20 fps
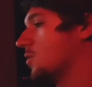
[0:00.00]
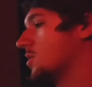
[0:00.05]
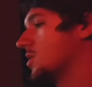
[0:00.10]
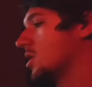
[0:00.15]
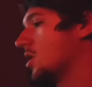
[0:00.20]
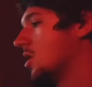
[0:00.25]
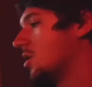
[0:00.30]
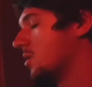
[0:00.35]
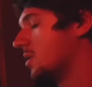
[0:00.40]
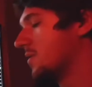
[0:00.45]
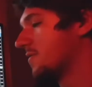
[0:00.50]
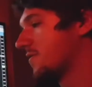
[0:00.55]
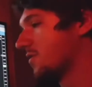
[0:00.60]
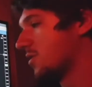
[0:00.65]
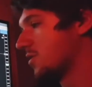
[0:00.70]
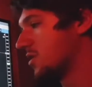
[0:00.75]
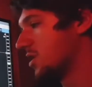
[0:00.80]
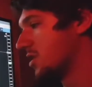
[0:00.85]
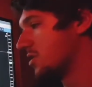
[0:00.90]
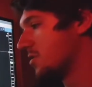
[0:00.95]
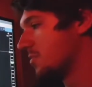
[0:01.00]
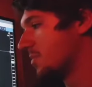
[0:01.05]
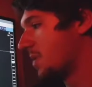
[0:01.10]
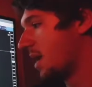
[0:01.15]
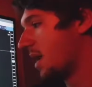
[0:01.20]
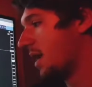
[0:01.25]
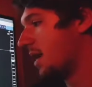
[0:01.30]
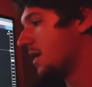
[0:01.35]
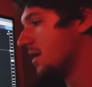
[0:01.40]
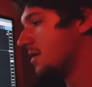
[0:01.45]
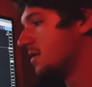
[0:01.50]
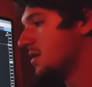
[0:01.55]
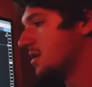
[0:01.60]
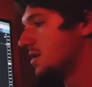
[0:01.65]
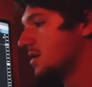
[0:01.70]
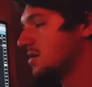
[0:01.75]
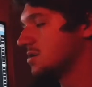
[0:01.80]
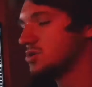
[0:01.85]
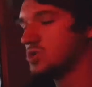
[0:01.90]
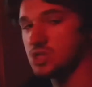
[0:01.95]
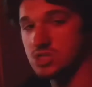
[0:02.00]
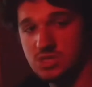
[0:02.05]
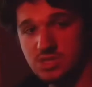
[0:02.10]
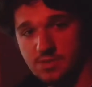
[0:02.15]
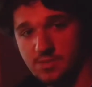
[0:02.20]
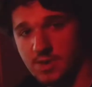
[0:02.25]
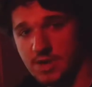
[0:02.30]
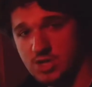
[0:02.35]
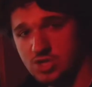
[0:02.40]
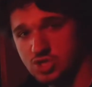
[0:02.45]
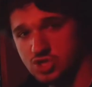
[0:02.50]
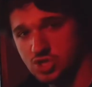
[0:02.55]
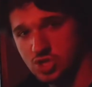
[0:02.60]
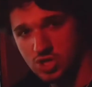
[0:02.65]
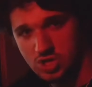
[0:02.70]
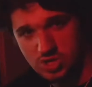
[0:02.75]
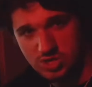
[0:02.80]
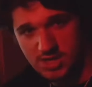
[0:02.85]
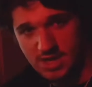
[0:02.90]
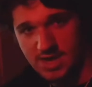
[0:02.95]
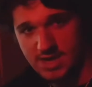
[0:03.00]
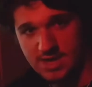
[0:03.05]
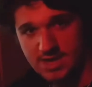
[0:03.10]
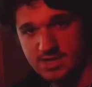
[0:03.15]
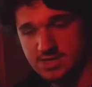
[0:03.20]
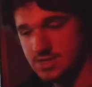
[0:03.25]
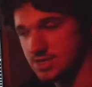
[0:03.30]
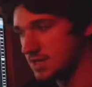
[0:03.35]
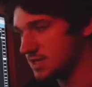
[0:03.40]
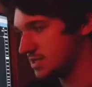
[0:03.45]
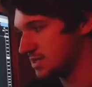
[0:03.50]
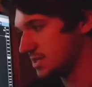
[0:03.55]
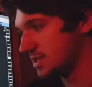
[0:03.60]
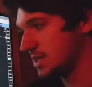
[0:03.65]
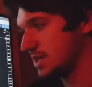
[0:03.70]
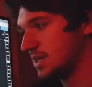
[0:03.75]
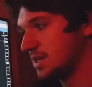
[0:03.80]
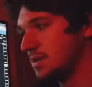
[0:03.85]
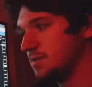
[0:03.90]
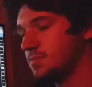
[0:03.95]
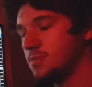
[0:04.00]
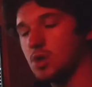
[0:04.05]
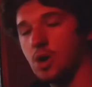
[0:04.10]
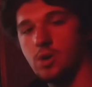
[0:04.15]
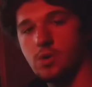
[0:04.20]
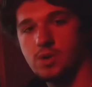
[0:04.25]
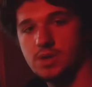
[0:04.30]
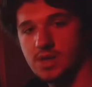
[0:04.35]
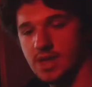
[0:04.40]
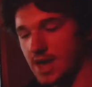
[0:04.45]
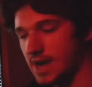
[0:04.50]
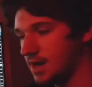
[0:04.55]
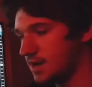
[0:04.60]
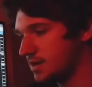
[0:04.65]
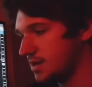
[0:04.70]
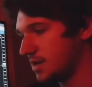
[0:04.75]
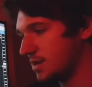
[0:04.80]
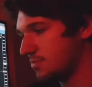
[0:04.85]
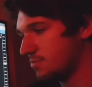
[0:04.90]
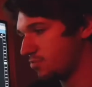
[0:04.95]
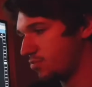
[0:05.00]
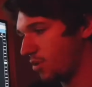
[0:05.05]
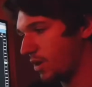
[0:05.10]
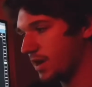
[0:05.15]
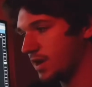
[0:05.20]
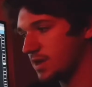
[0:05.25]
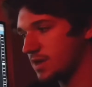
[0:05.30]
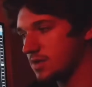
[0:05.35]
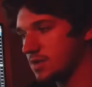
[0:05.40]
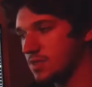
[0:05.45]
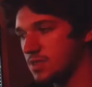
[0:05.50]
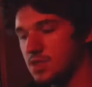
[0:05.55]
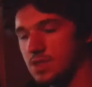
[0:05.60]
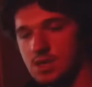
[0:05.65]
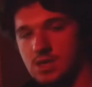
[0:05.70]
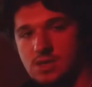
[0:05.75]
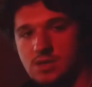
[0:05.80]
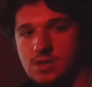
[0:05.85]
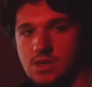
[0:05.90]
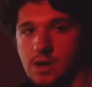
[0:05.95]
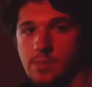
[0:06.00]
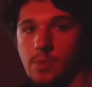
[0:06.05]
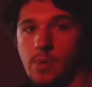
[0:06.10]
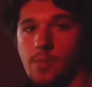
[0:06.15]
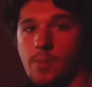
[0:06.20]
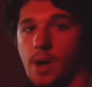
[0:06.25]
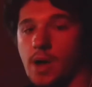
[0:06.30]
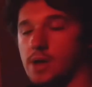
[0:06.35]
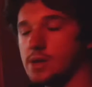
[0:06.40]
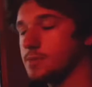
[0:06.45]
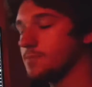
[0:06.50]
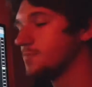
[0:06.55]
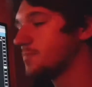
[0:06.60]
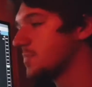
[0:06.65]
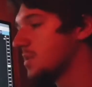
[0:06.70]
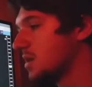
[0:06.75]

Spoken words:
we go in for another buy, just to make sure that it doesn't keep going down and break the double bottom.